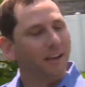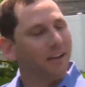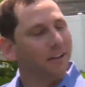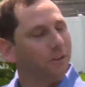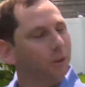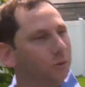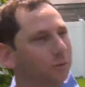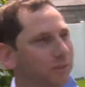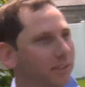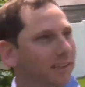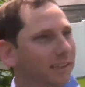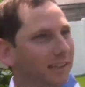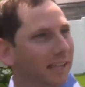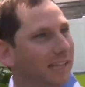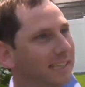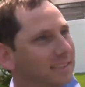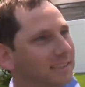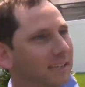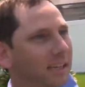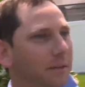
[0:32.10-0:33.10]
diagnosing
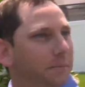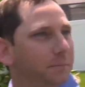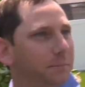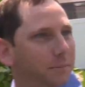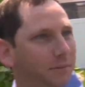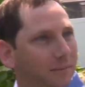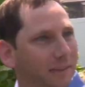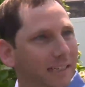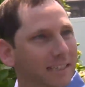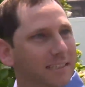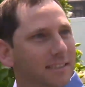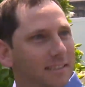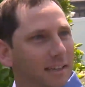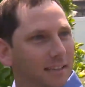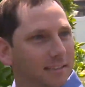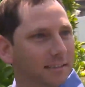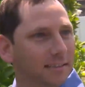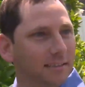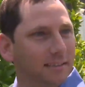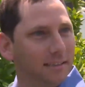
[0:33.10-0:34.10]
landscape
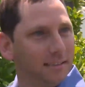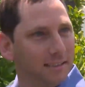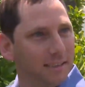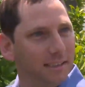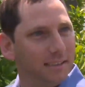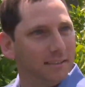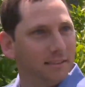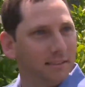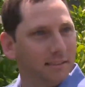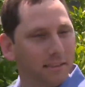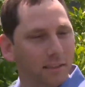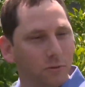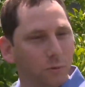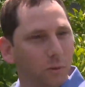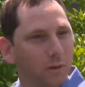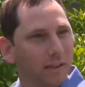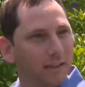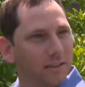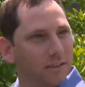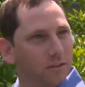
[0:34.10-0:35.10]
insects and diseases
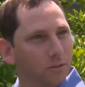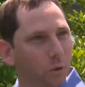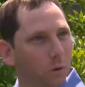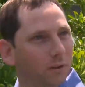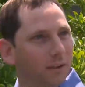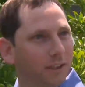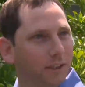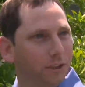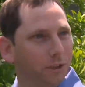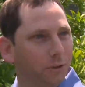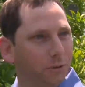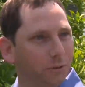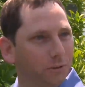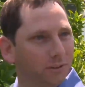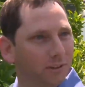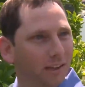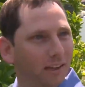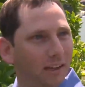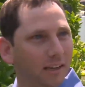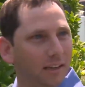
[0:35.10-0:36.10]
as well as soil
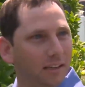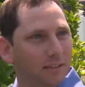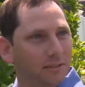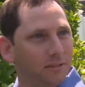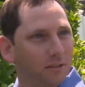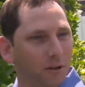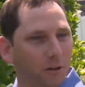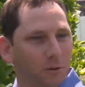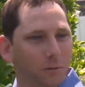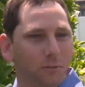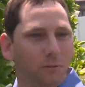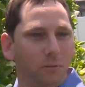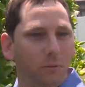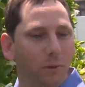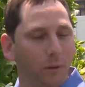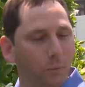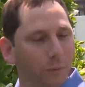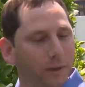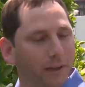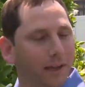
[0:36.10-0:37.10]
issues. So
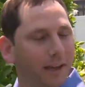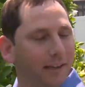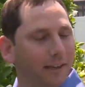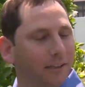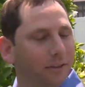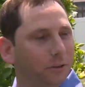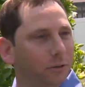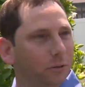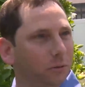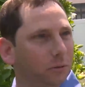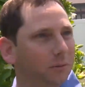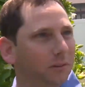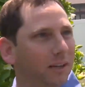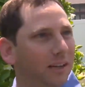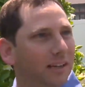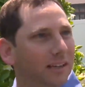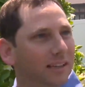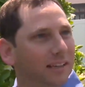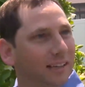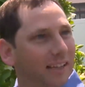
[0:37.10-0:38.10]
when we get into
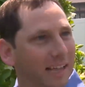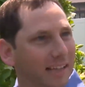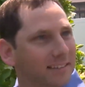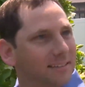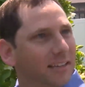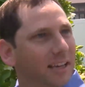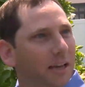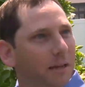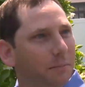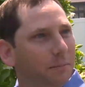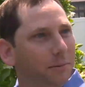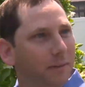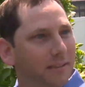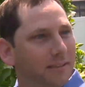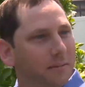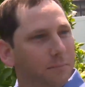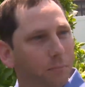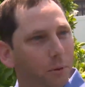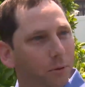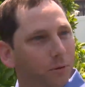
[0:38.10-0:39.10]
landscape,
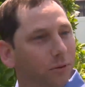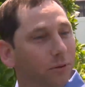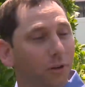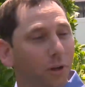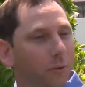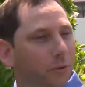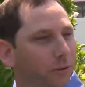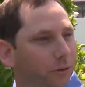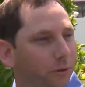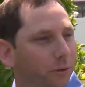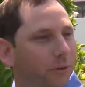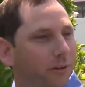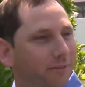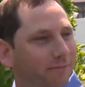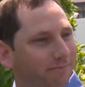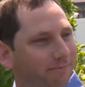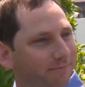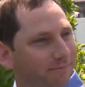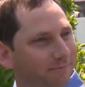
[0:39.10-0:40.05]
it's important to know what you're doing